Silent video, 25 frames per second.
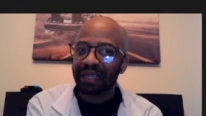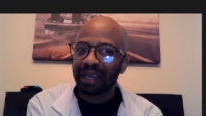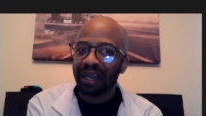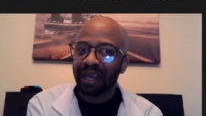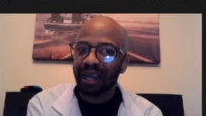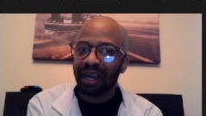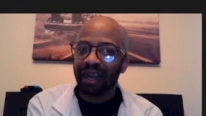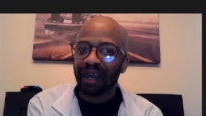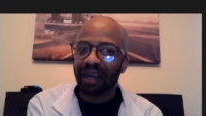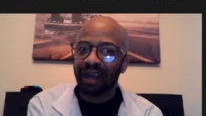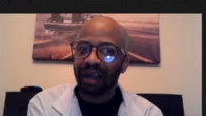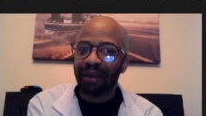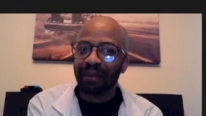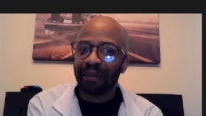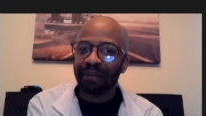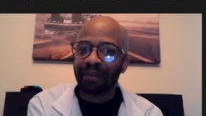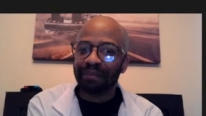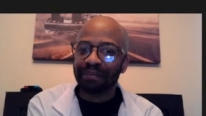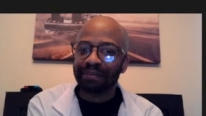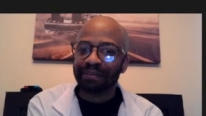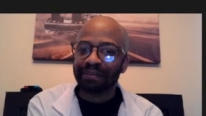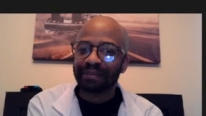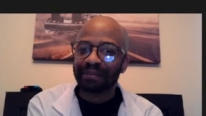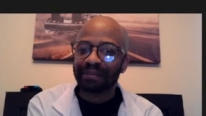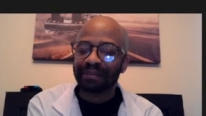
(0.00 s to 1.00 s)
Um
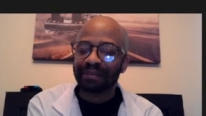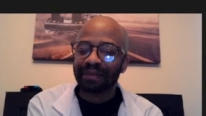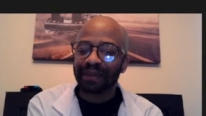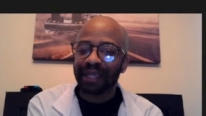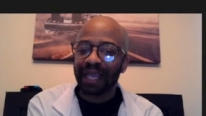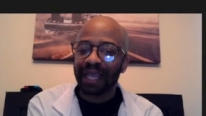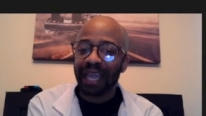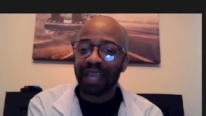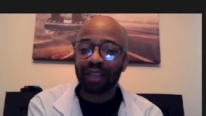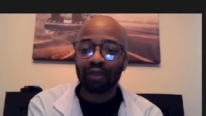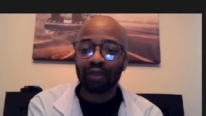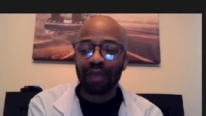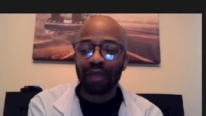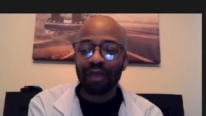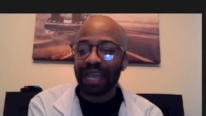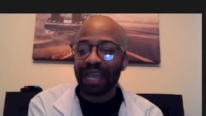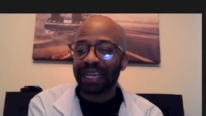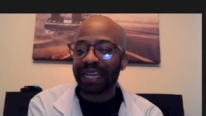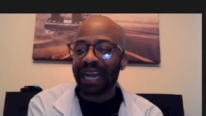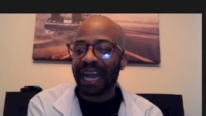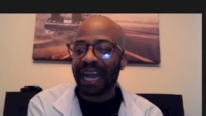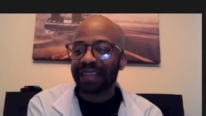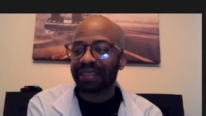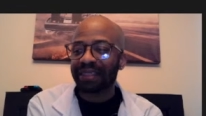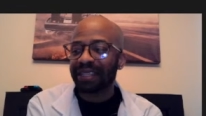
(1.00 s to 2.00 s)
and granted,
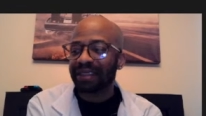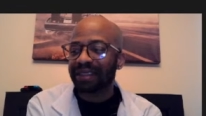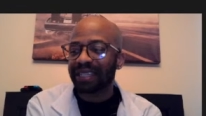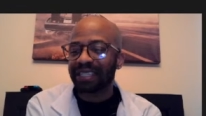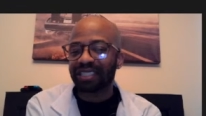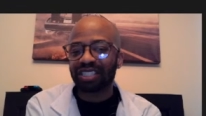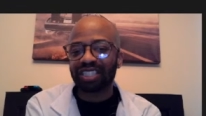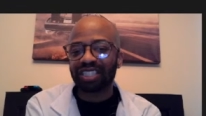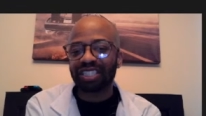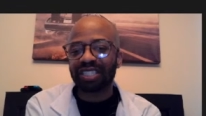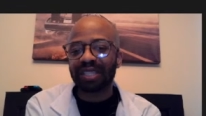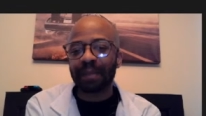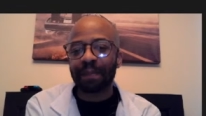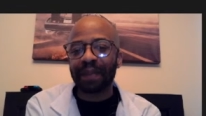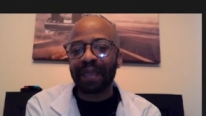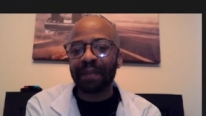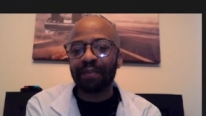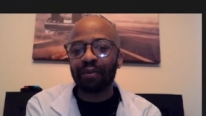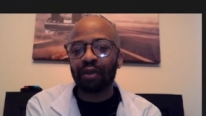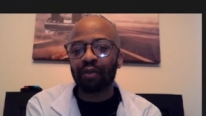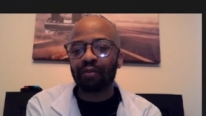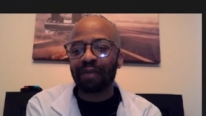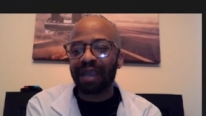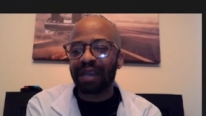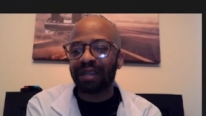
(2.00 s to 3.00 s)
I think that just the
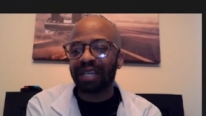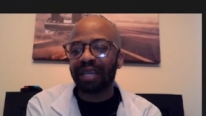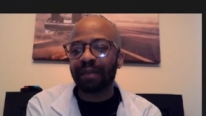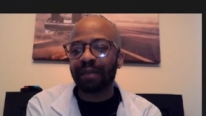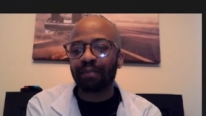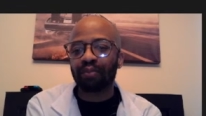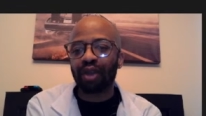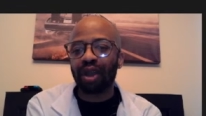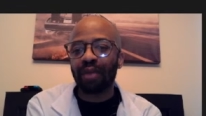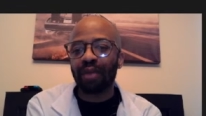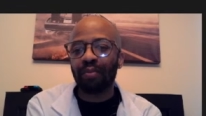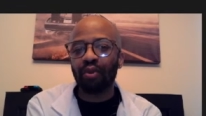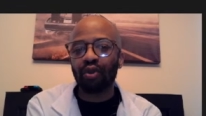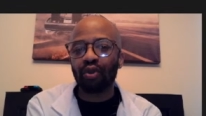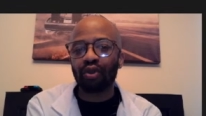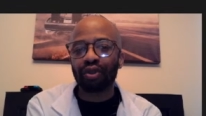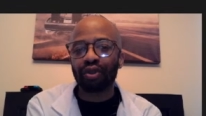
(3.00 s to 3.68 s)
people around him brought more